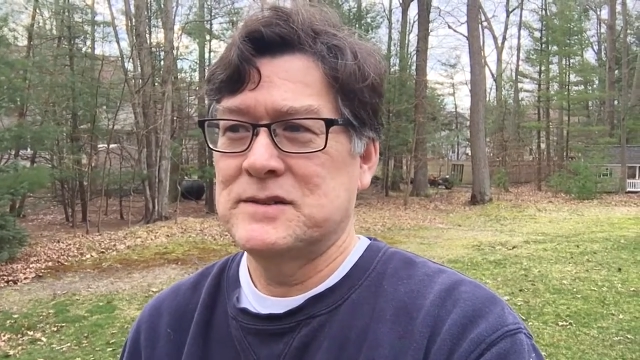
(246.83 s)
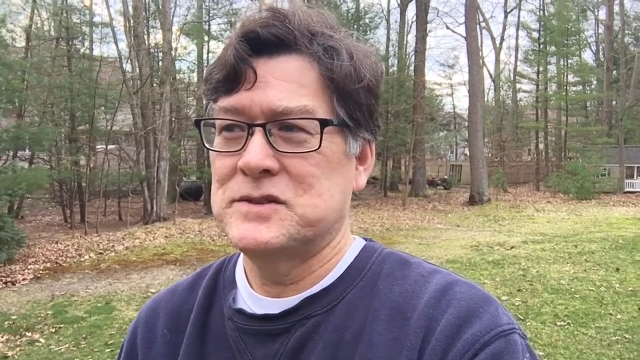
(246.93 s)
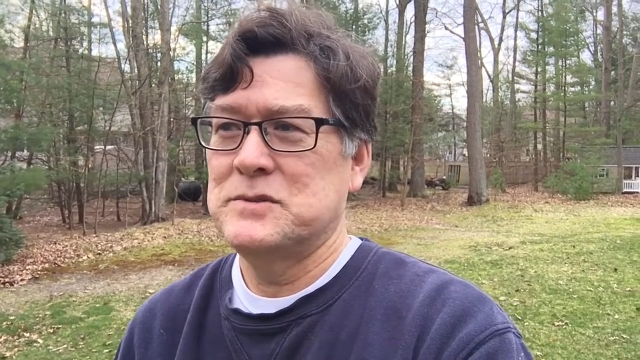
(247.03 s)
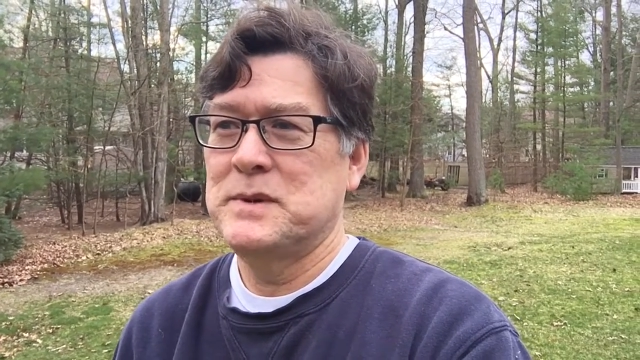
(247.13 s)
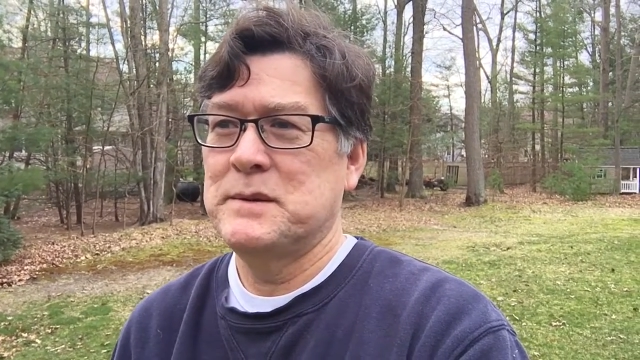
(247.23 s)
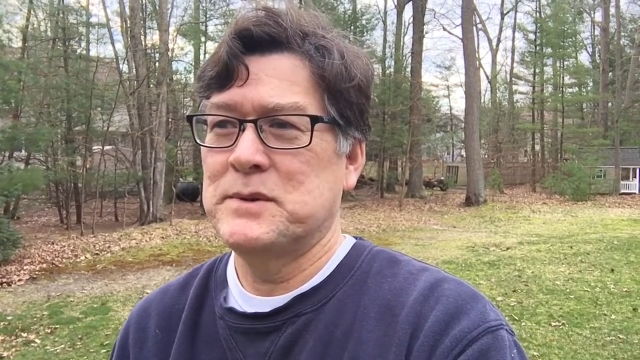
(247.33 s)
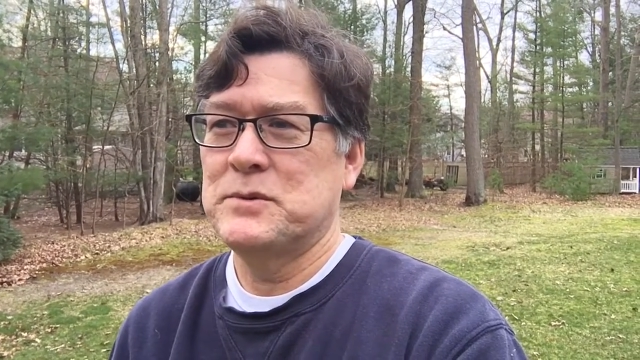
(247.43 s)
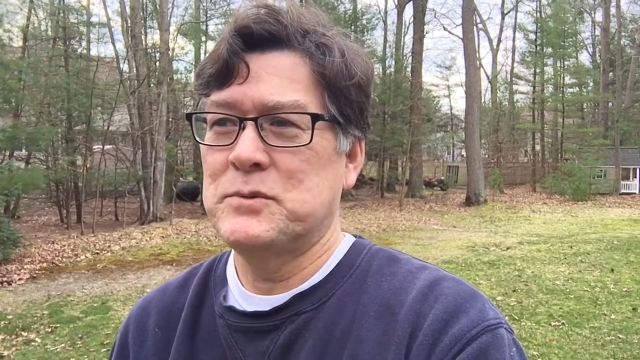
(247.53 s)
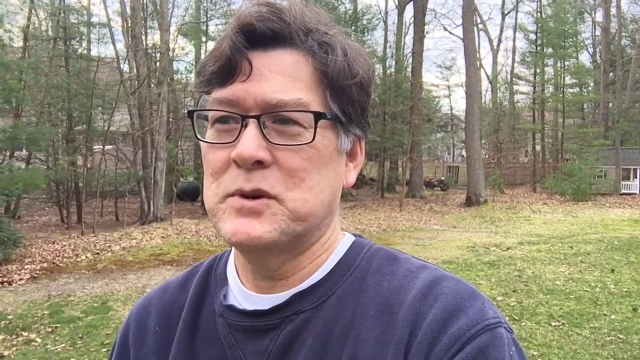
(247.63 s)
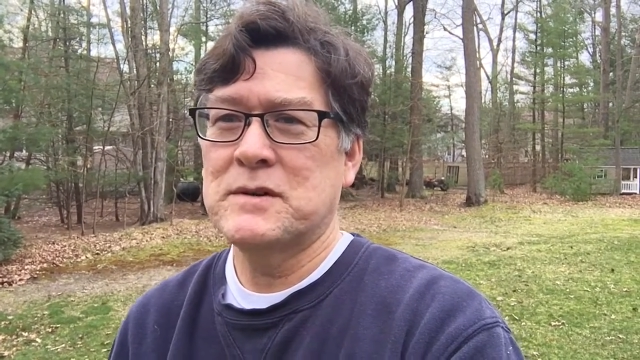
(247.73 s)
to be able to
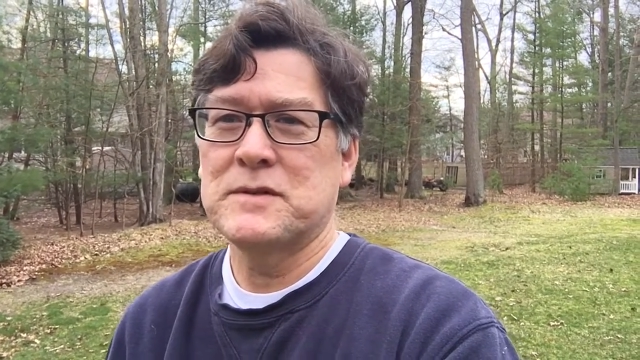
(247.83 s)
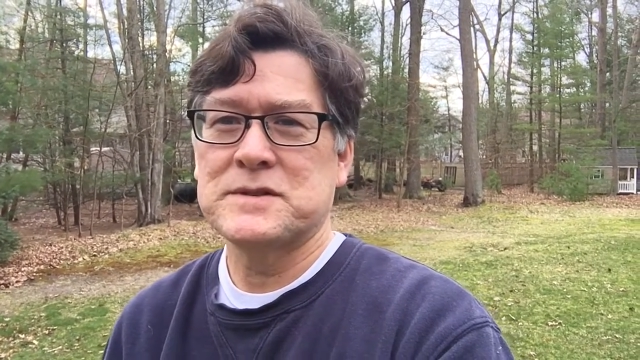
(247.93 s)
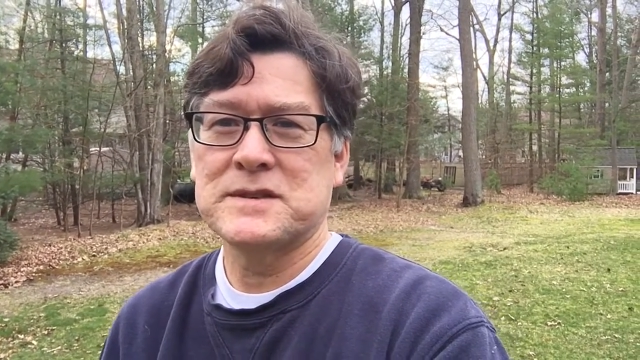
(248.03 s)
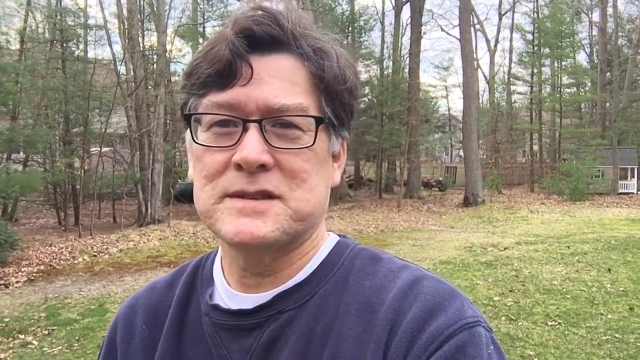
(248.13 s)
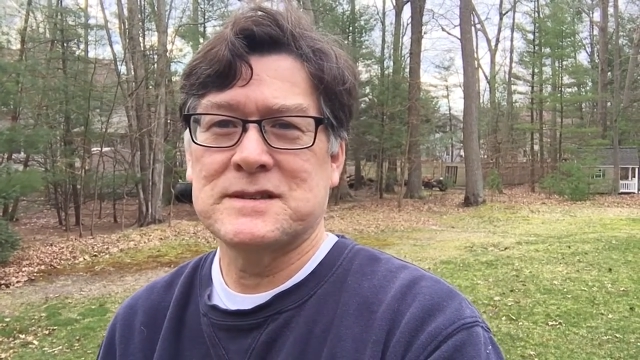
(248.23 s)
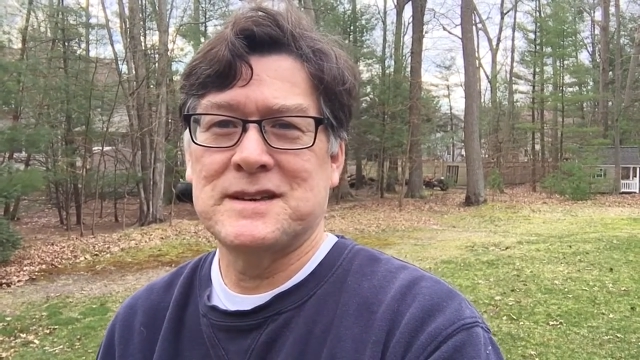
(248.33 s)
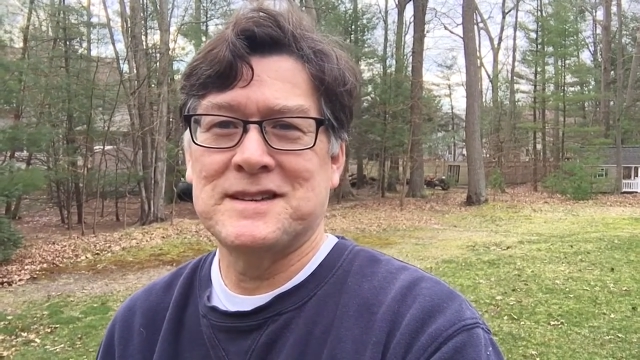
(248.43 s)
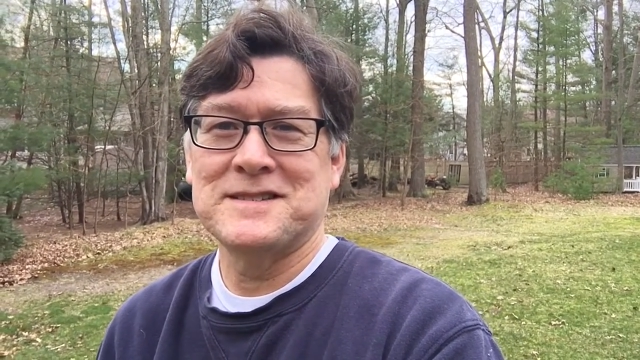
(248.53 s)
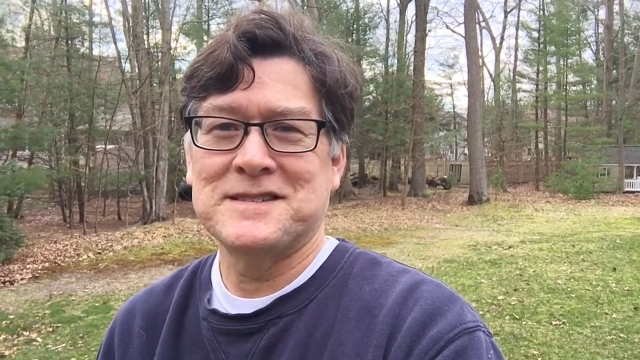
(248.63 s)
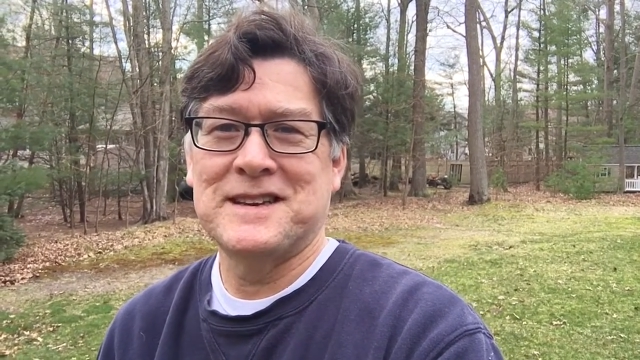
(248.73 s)
work for 6
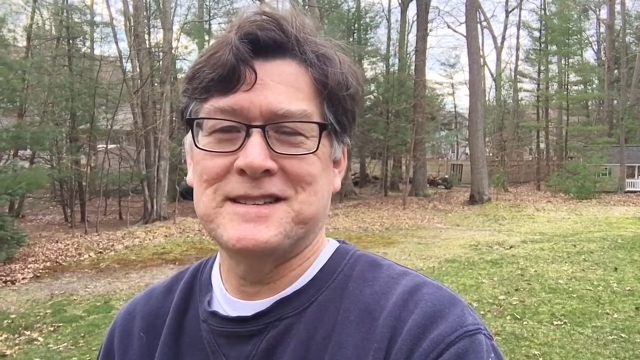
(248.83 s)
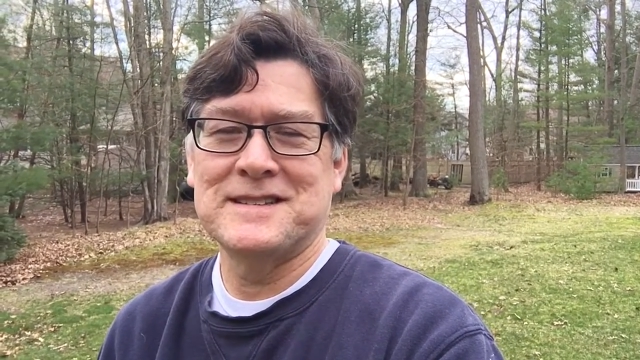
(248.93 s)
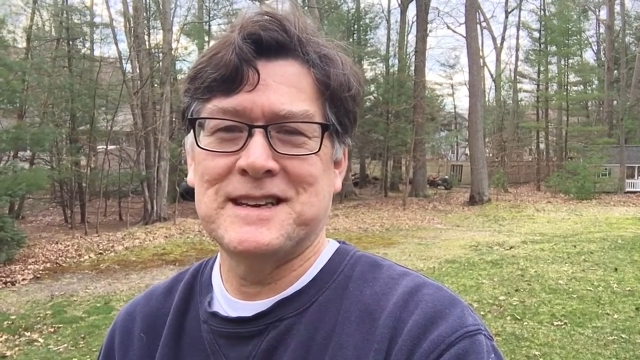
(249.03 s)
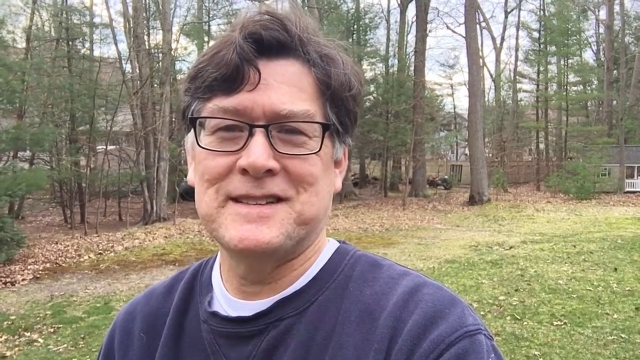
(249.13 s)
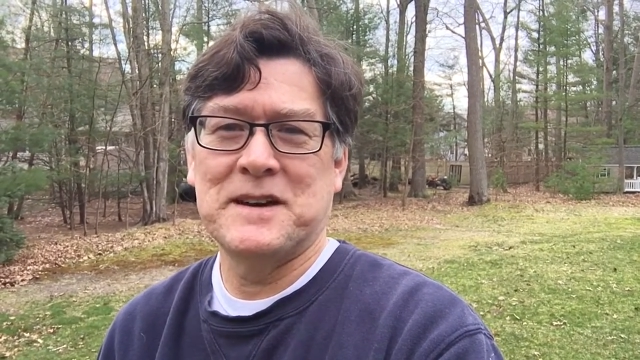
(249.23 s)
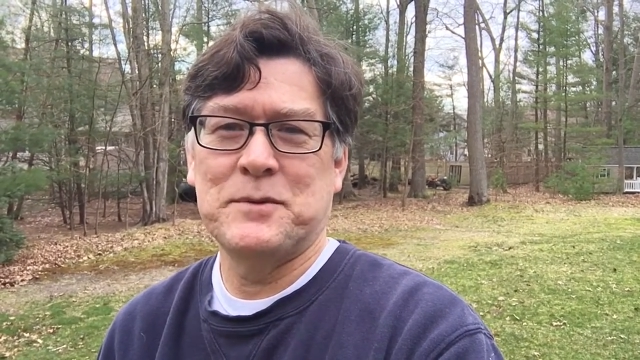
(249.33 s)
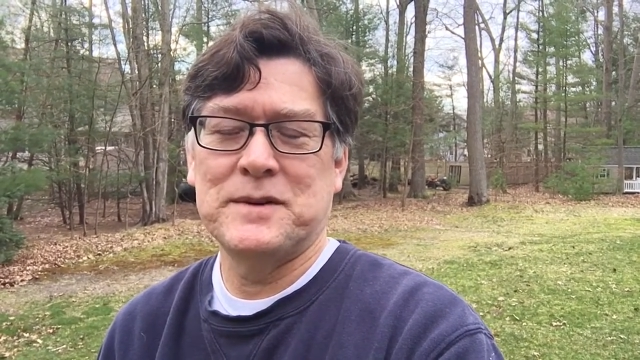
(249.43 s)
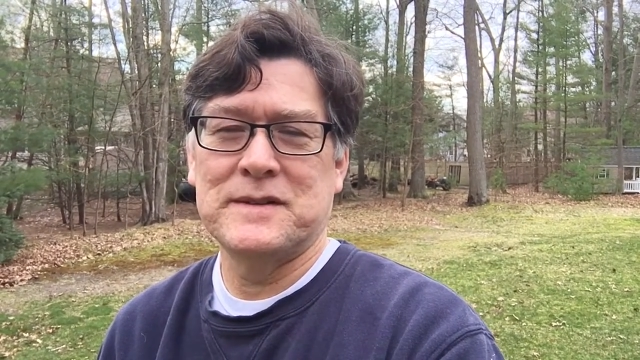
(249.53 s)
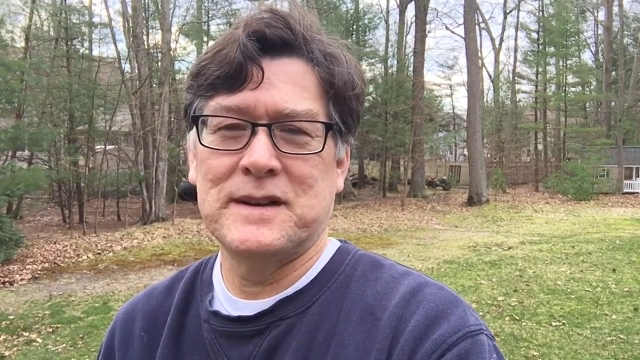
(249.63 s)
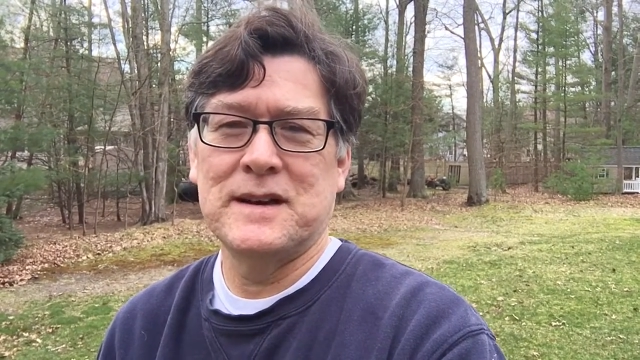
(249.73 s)
days and to take that
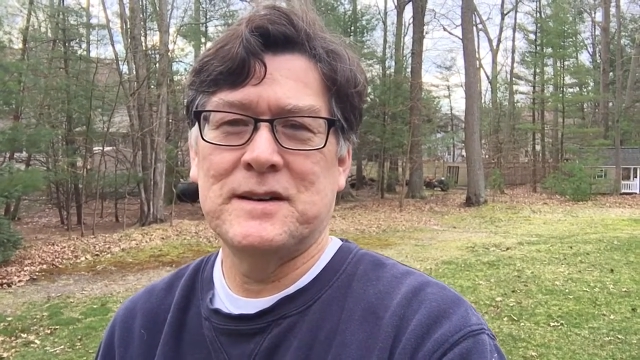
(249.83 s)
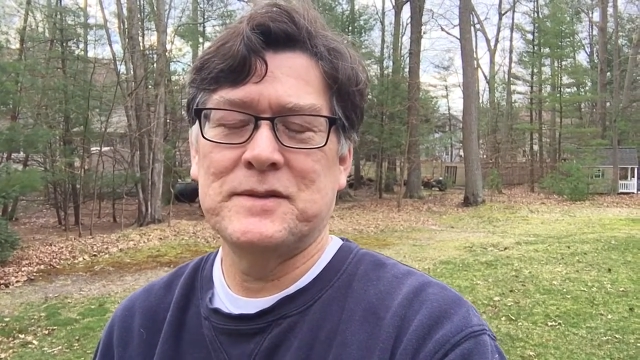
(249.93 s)
one day off.